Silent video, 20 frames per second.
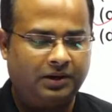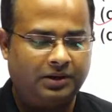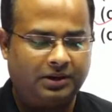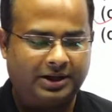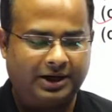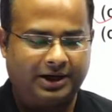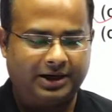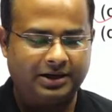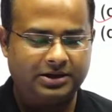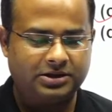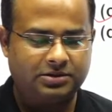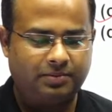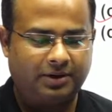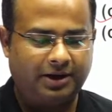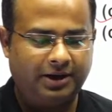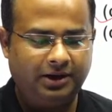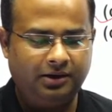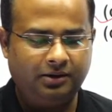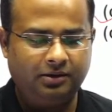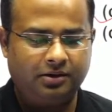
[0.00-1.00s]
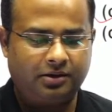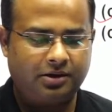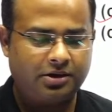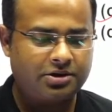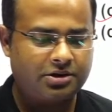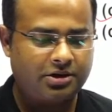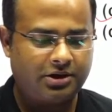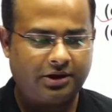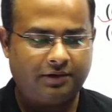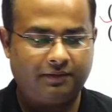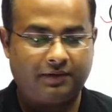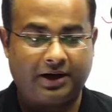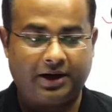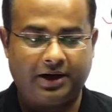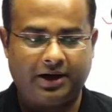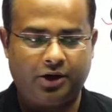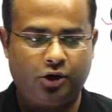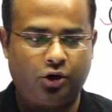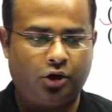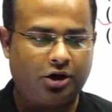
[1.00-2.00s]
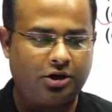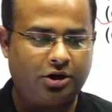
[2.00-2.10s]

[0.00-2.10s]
that is by Krishnadevaraya,